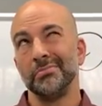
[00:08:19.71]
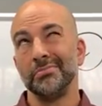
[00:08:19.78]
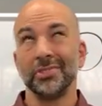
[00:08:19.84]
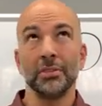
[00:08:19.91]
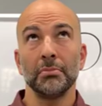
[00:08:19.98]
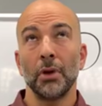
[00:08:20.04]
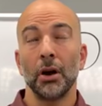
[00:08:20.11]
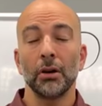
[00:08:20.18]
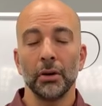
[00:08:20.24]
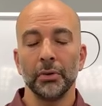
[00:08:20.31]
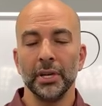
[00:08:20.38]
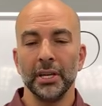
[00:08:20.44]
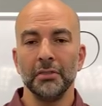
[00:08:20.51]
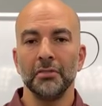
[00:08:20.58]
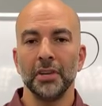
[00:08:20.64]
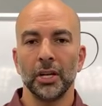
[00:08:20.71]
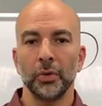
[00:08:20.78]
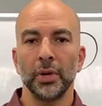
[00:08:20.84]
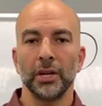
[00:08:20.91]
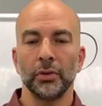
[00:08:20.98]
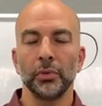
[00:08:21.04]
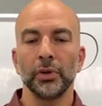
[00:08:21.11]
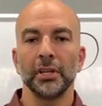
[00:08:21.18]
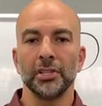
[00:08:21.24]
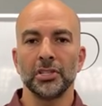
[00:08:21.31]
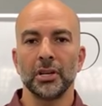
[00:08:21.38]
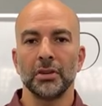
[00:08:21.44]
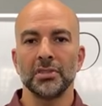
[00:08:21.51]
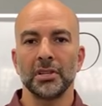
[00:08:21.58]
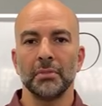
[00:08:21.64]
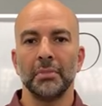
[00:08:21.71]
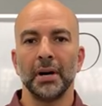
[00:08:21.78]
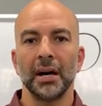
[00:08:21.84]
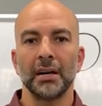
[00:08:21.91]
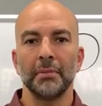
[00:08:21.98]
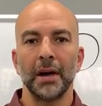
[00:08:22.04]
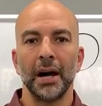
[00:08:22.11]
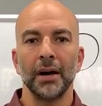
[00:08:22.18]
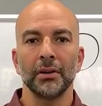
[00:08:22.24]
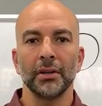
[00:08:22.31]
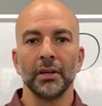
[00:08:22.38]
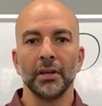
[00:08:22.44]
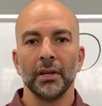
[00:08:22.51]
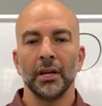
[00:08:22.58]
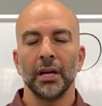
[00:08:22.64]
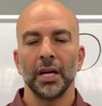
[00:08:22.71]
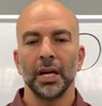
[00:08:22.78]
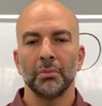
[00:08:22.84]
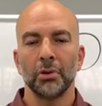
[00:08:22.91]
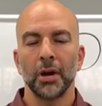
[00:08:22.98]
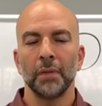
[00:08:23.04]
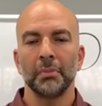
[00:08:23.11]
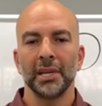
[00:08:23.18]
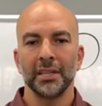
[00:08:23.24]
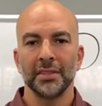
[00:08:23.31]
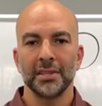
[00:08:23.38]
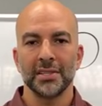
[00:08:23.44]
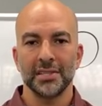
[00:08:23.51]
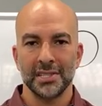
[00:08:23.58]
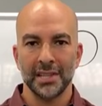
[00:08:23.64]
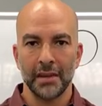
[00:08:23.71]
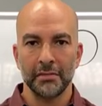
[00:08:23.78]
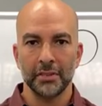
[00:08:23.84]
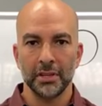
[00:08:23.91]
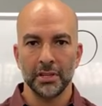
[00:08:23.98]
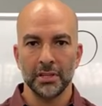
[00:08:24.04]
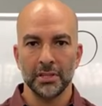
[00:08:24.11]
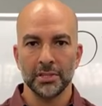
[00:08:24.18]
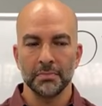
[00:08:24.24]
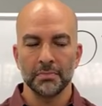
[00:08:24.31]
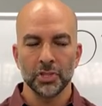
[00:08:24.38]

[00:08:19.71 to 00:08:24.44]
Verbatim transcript: tomorrow evening when it really starts to bottom out, uh, probably in the 70s.